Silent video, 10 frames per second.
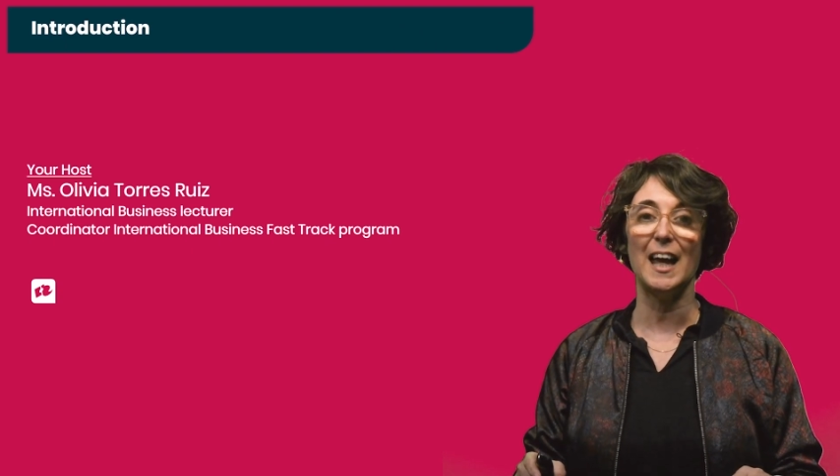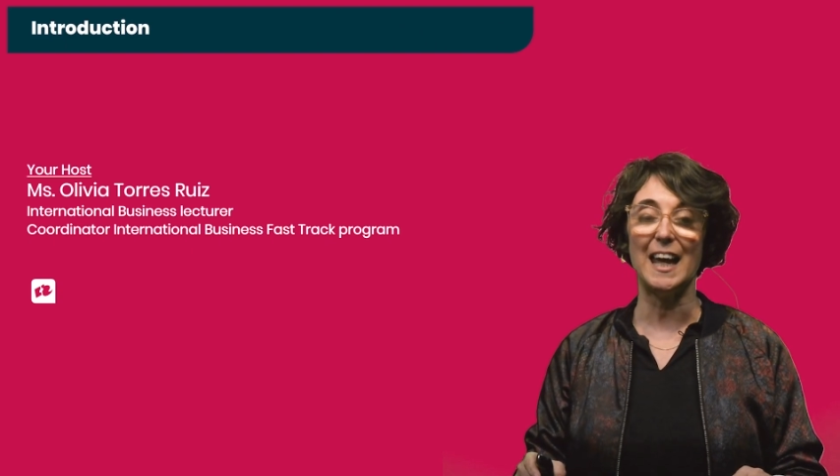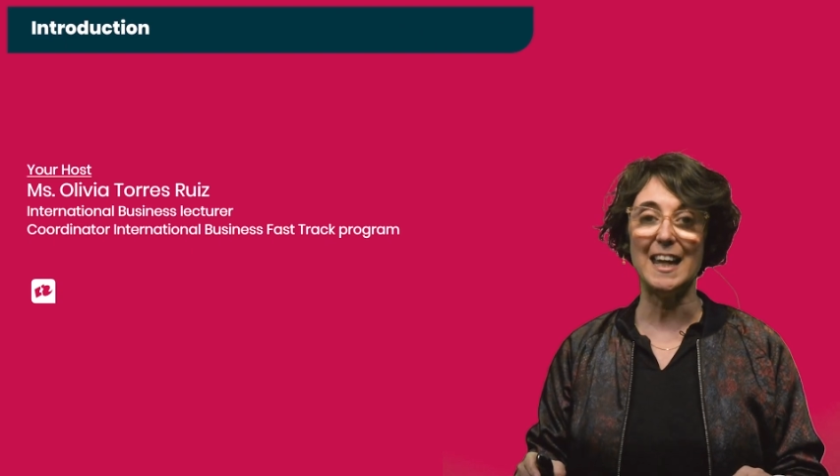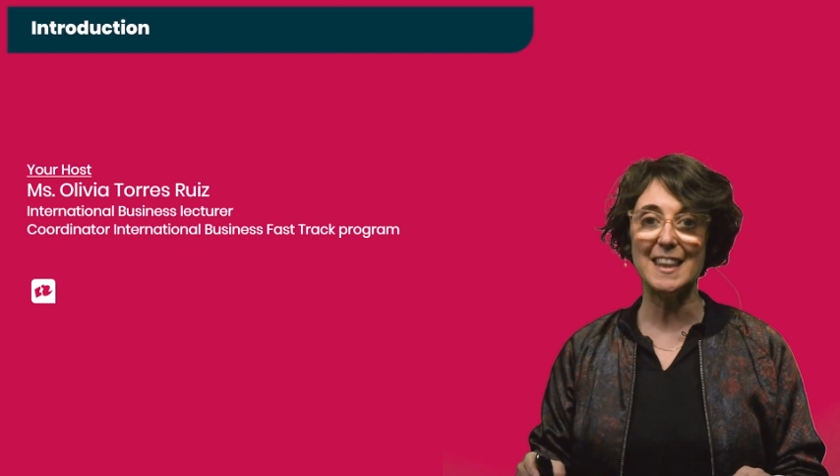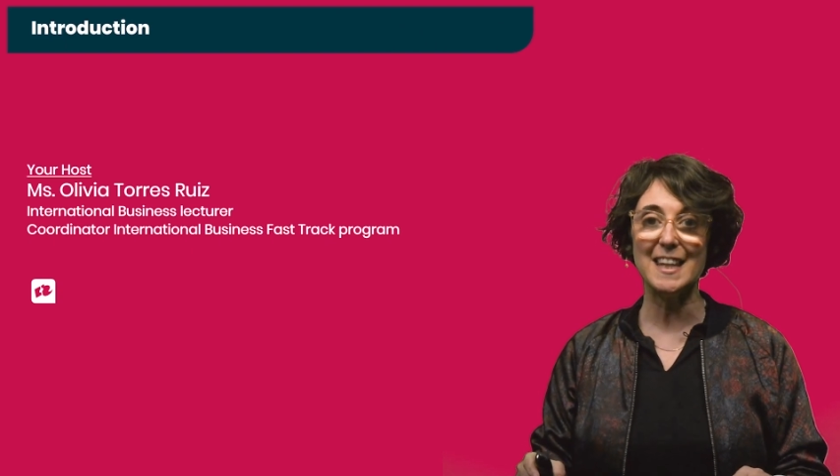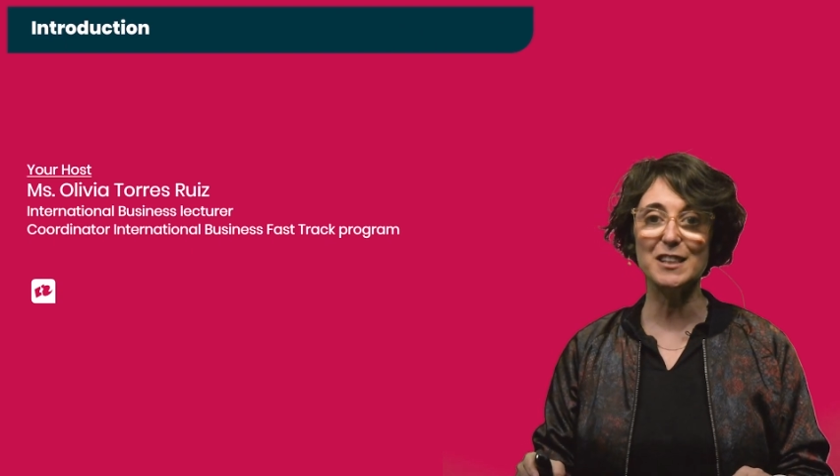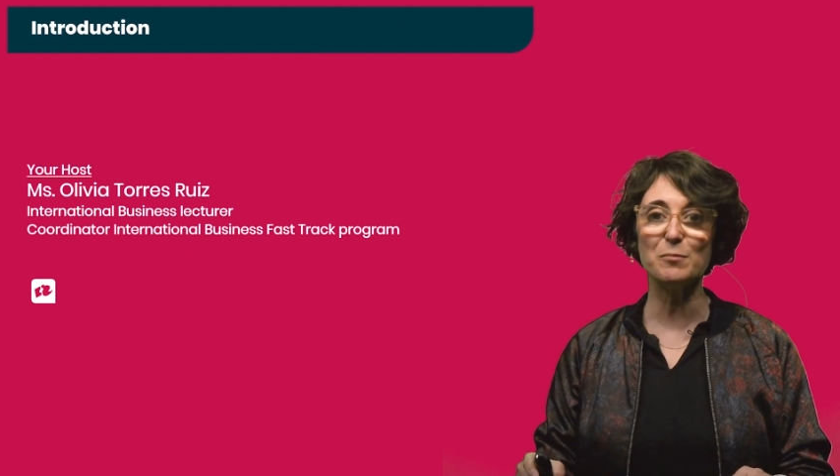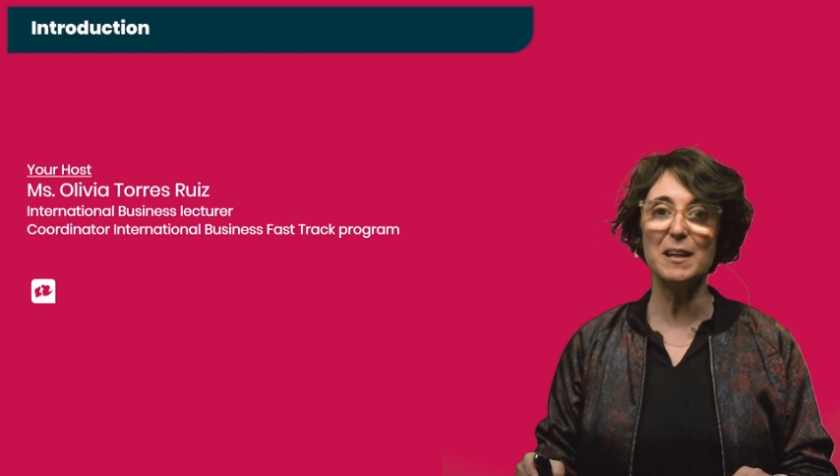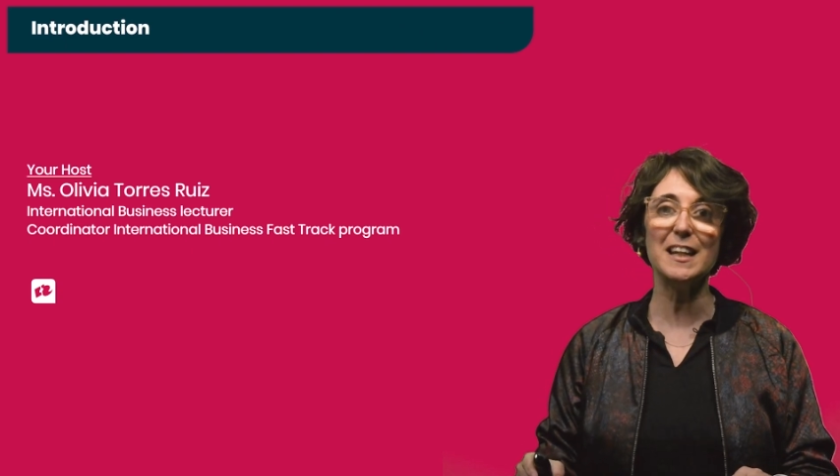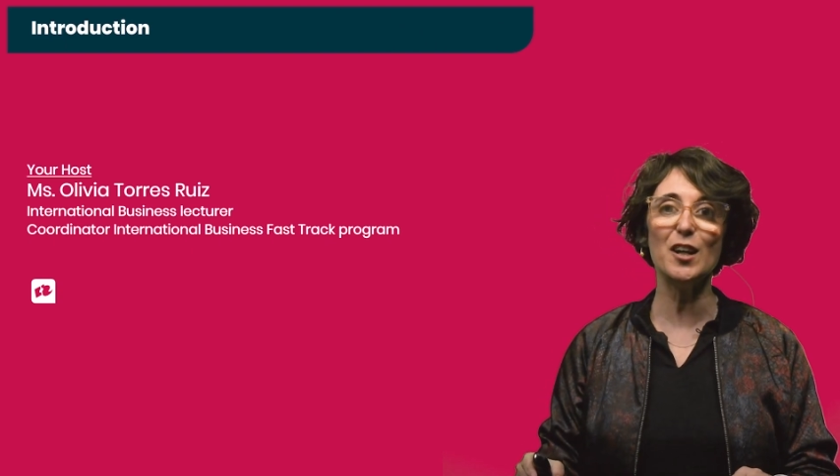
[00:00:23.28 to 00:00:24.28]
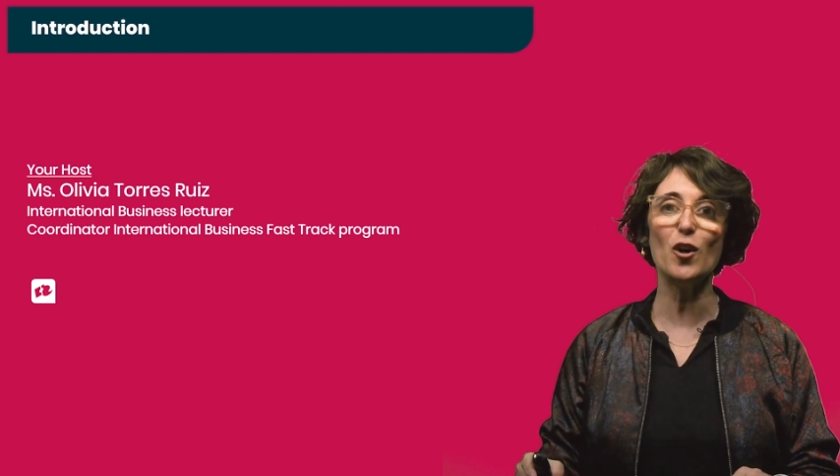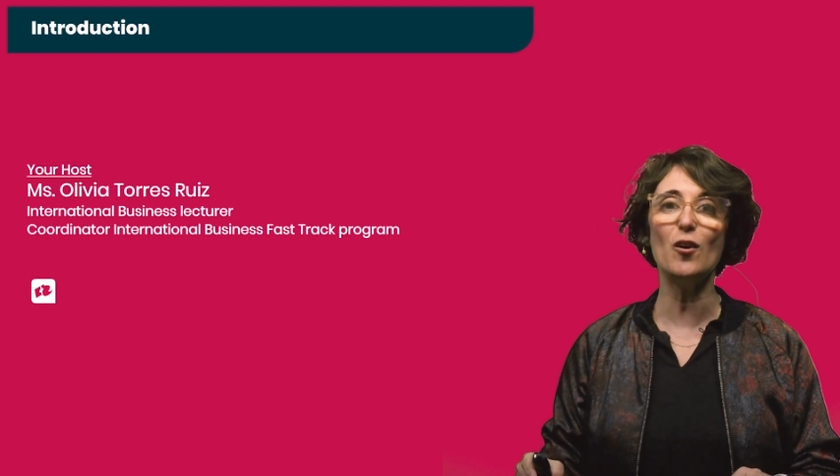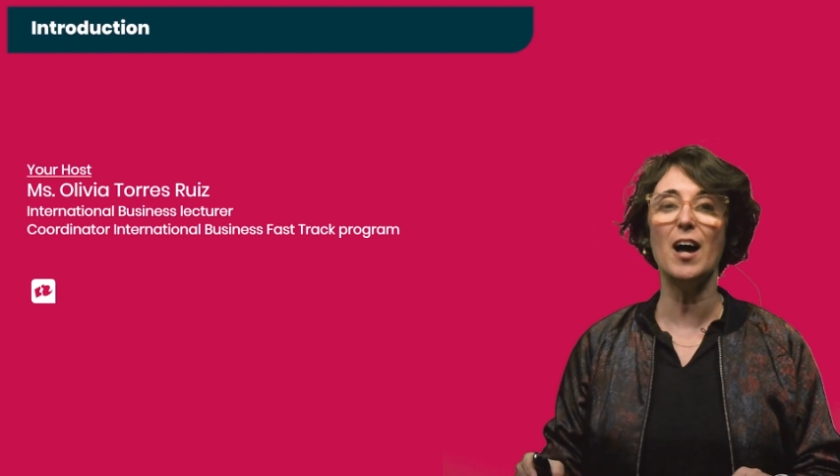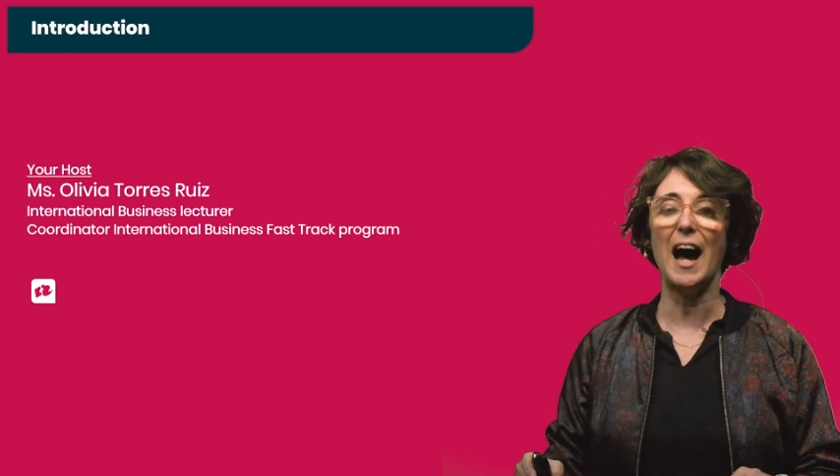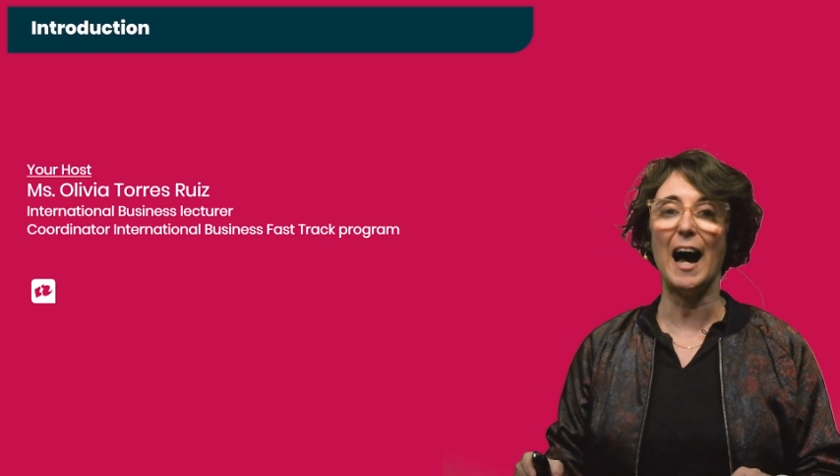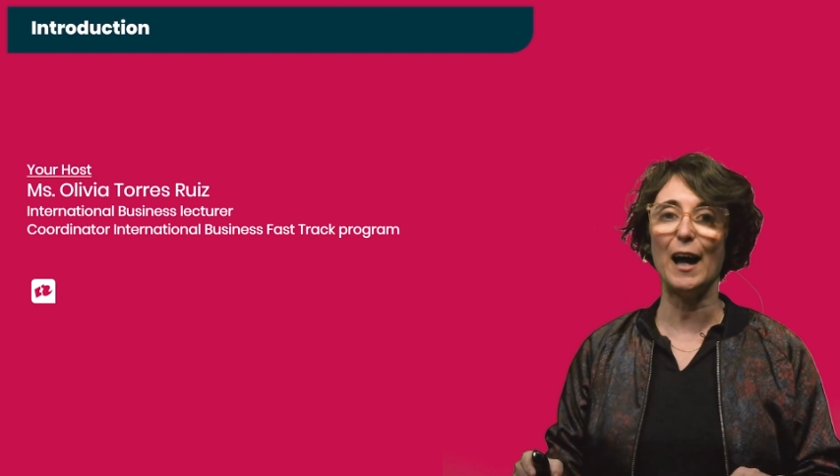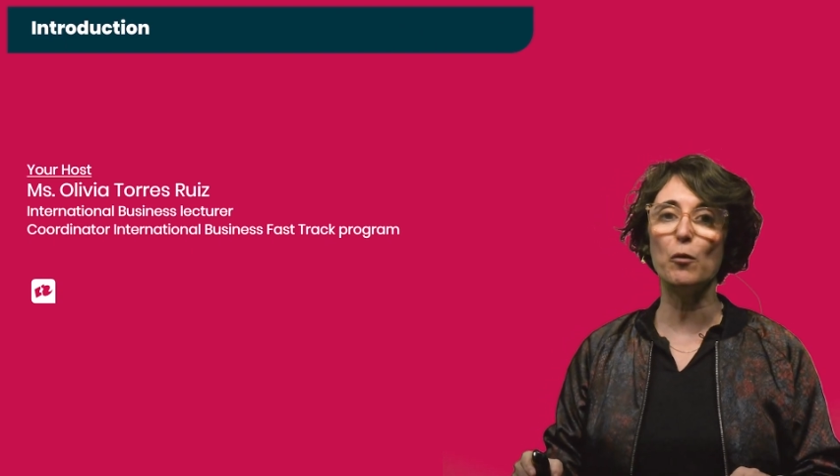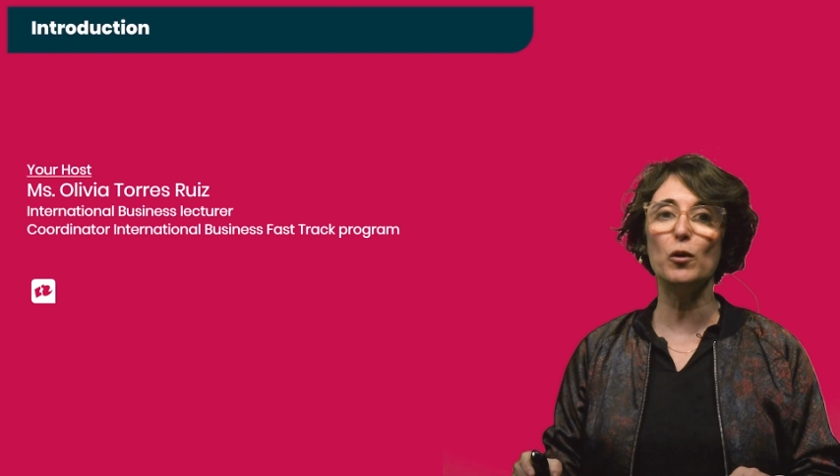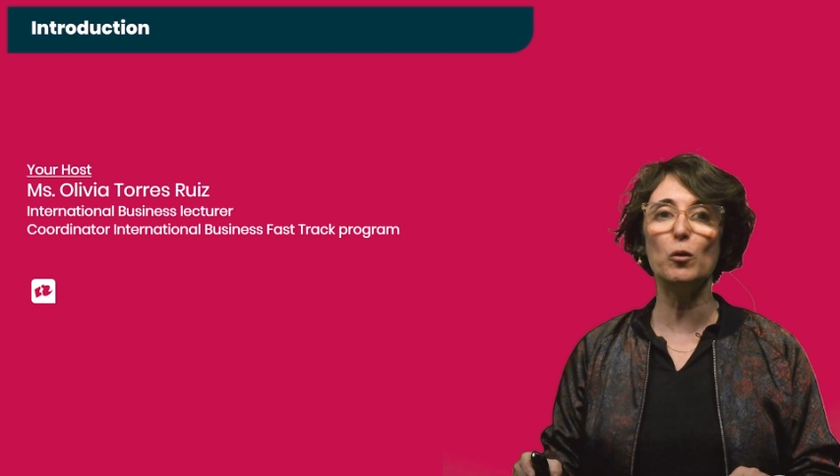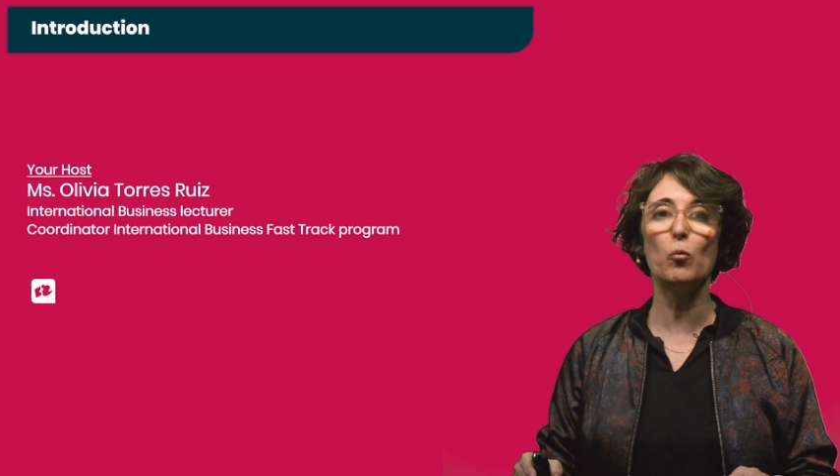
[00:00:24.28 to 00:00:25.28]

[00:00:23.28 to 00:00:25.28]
In this video, I will